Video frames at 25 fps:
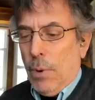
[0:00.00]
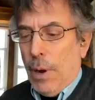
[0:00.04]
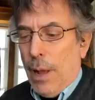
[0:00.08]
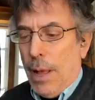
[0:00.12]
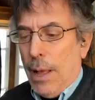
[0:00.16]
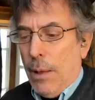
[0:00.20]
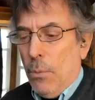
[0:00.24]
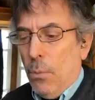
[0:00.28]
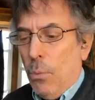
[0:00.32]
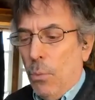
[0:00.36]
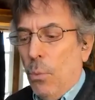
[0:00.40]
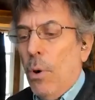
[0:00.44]

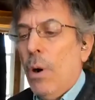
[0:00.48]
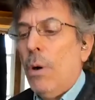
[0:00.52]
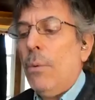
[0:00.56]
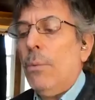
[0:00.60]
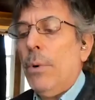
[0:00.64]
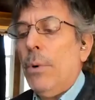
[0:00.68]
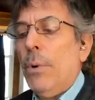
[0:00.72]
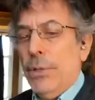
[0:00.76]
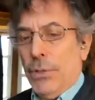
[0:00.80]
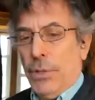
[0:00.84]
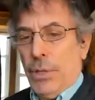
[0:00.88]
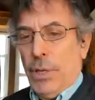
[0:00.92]
What
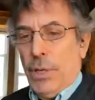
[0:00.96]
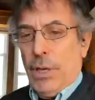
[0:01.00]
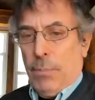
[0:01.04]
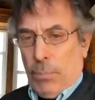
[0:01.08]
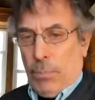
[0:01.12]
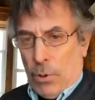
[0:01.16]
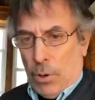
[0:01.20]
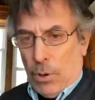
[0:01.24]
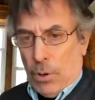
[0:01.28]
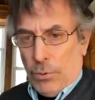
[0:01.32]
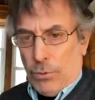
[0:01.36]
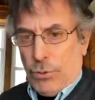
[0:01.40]
was the
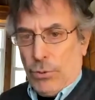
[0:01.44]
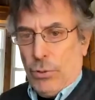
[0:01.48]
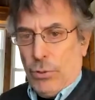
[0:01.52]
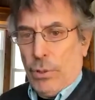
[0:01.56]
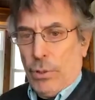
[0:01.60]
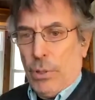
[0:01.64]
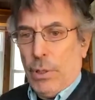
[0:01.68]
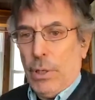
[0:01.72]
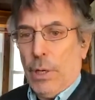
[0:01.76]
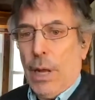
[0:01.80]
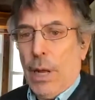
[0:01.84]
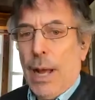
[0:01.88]

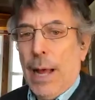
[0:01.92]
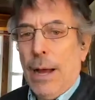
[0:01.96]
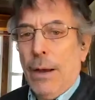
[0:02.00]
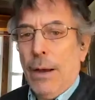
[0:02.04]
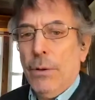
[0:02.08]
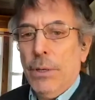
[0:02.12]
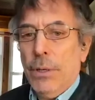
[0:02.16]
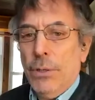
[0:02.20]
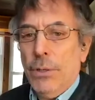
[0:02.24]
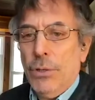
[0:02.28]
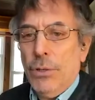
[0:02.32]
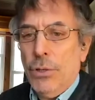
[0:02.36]
approach? How
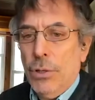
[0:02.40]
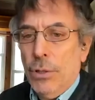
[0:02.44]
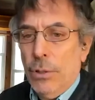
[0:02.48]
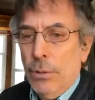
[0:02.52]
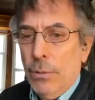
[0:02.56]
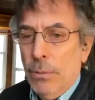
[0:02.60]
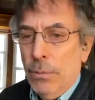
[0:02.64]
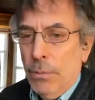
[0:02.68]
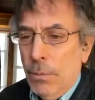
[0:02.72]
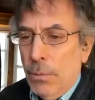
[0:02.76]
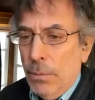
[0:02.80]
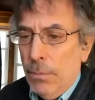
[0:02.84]
did
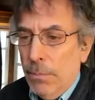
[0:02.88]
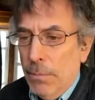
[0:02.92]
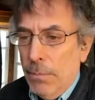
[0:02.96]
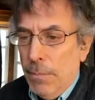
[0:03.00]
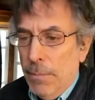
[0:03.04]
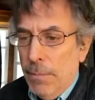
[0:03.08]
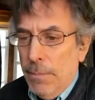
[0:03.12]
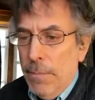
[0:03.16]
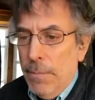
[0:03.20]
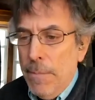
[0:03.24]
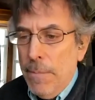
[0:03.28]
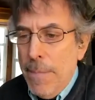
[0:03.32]
you
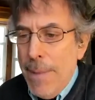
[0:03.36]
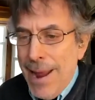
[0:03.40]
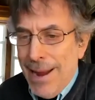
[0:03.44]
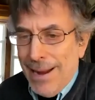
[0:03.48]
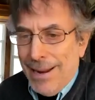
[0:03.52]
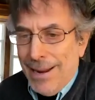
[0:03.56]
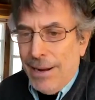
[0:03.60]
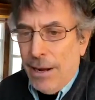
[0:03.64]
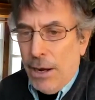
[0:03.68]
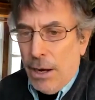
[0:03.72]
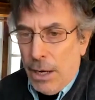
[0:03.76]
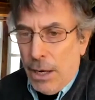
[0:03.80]

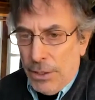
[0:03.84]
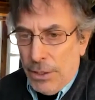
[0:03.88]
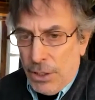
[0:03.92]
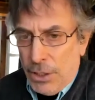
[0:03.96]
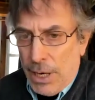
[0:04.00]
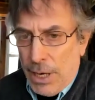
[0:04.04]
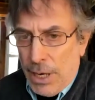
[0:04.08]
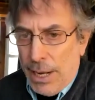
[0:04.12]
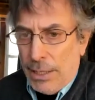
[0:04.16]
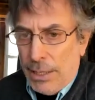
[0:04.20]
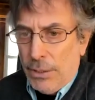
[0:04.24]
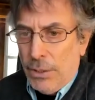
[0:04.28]
make
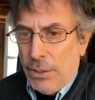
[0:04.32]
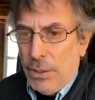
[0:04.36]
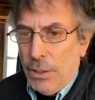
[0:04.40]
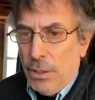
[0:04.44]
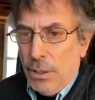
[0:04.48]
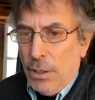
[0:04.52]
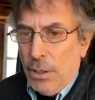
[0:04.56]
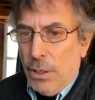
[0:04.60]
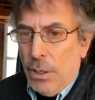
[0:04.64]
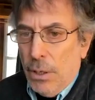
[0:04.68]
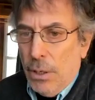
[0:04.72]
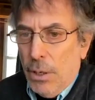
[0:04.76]
contact
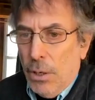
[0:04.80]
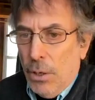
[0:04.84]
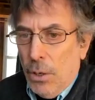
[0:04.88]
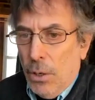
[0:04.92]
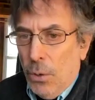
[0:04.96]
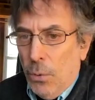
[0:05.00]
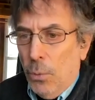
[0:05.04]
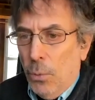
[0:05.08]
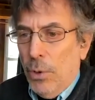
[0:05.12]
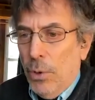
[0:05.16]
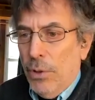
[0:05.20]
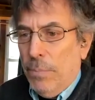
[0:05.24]

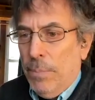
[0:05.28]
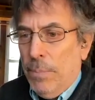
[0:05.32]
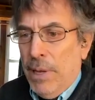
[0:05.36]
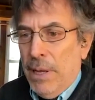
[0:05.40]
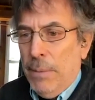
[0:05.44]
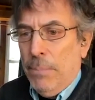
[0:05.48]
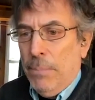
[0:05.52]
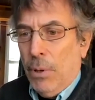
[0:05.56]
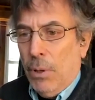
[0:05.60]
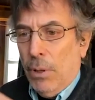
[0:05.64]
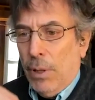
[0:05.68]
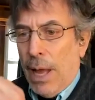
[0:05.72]
with
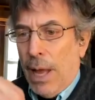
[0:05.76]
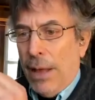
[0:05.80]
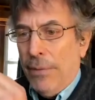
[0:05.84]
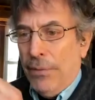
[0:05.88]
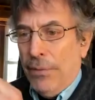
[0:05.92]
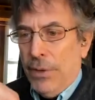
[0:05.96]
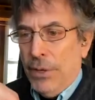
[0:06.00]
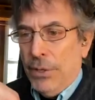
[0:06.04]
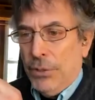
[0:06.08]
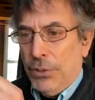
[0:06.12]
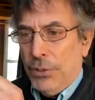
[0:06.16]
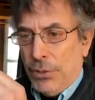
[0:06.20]
people at
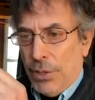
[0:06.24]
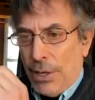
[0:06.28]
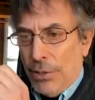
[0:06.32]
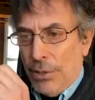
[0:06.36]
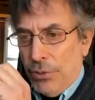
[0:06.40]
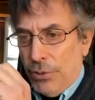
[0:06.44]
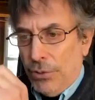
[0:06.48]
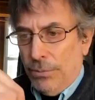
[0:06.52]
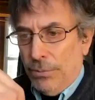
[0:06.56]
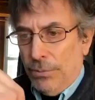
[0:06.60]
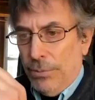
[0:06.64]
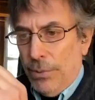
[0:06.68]
this,
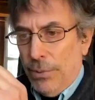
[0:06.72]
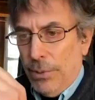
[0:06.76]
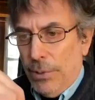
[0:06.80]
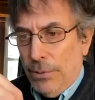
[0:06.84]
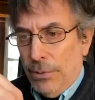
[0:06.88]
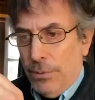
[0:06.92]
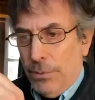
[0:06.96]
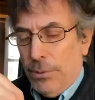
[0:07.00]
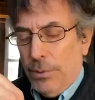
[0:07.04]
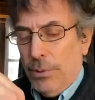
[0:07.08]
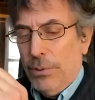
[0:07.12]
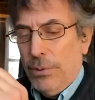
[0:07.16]
as
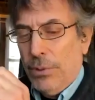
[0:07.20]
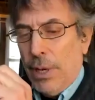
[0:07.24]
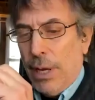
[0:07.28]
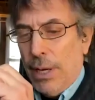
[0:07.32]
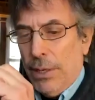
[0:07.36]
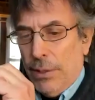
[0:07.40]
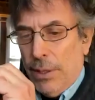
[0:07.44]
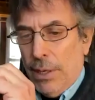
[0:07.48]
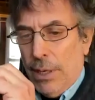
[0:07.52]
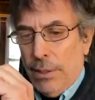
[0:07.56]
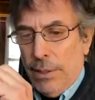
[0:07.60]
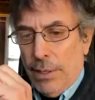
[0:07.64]
you say,
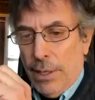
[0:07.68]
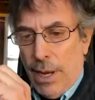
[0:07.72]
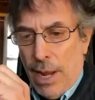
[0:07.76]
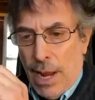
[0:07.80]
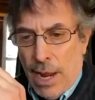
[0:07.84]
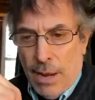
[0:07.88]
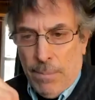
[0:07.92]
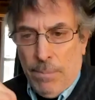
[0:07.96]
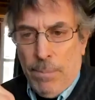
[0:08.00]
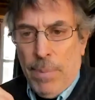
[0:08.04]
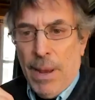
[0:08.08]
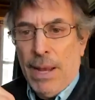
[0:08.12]
at the
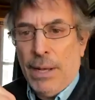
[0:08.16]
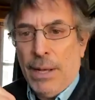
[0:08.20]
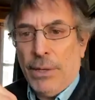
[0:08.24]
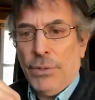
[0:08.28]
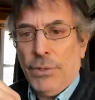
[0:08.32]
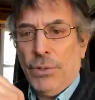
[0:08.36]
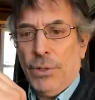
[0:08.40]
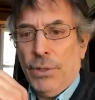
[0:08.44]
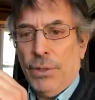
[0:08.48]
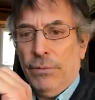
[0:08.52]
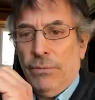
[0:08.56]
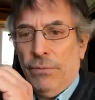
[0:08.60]

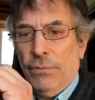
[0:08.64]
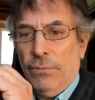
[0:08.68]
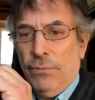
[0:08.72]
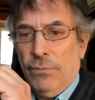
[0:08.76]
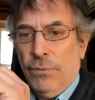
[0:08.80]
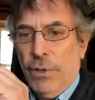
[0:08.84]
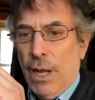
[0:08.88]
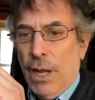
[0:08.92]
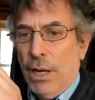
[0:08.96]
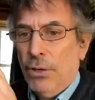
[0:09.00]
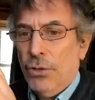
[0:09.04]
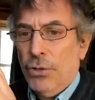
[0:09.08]
apex of
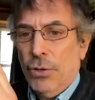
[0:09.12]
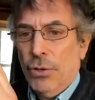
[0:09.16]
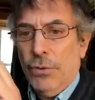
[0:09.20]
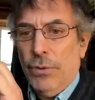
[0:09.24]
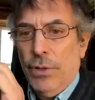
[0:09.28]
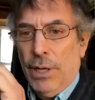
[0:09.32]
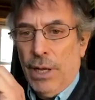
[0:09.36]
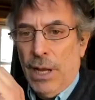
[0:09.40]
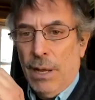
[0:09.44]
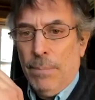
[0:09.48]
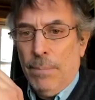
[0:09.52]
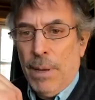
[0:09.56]
danger,
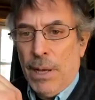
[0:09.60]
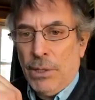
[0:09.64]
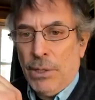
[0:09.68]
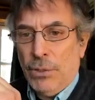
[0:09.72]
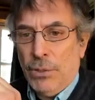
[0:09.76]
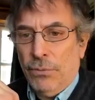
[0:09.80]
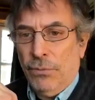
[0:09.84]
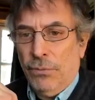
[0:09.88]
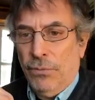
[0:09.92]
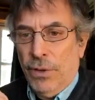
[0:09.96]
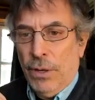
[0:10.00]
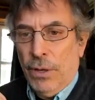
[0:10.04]
the apex
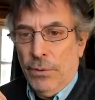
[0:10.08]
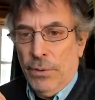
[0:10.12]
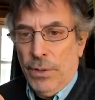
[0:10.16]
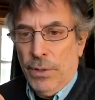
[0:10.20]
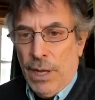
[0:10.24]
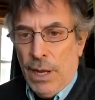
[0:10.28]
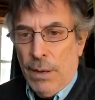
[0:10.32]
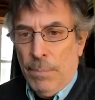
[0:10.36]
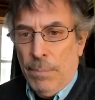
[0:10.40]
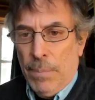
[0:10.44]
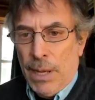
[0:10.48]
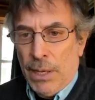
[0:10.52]
of fear,
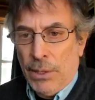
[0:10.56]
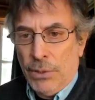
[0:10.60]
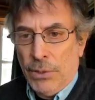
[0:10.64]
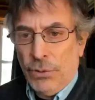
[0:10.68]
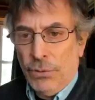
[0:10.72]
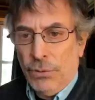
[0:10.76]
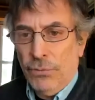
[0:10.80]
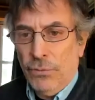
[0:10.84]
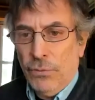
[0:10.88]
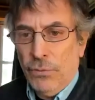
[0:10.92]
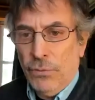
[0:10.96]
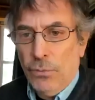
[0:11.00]
the apex
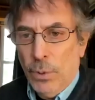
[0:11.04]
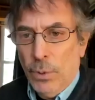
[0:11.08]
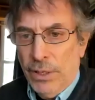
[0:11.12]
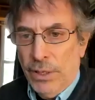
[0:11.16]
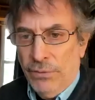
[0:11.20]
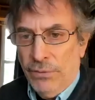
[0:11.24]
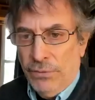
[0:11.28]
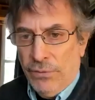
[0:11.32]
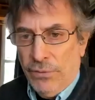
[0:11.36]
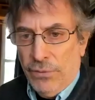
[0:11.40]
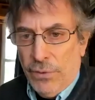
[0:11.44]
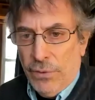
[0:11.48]
of
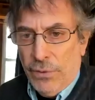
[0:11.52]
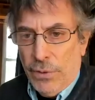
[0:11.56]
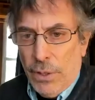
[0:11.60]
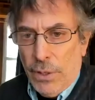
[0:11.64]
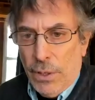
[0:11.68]
grief?